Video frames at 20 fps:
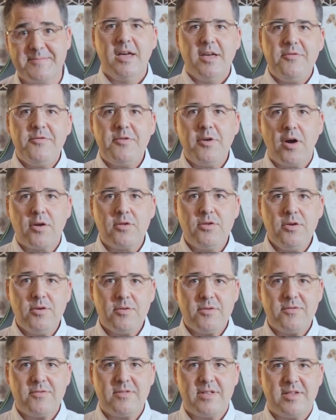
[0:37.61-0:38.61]
If you are
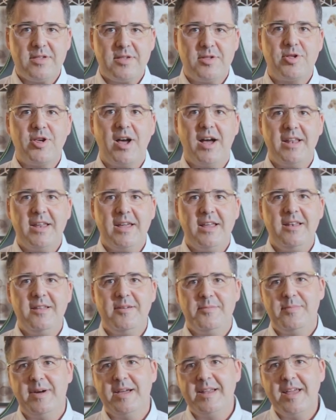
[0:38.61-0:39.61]
new to this channel,
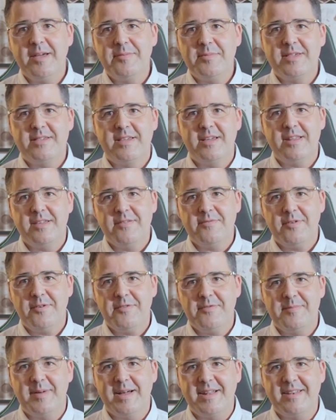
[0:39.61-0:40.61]
my name is Yaniv
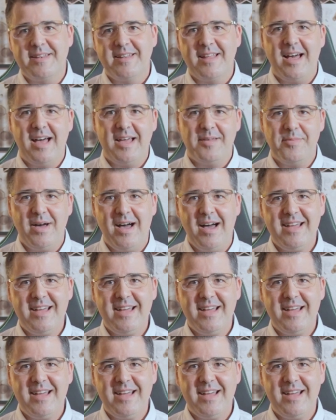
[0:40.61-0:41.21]
Hoffman. I'm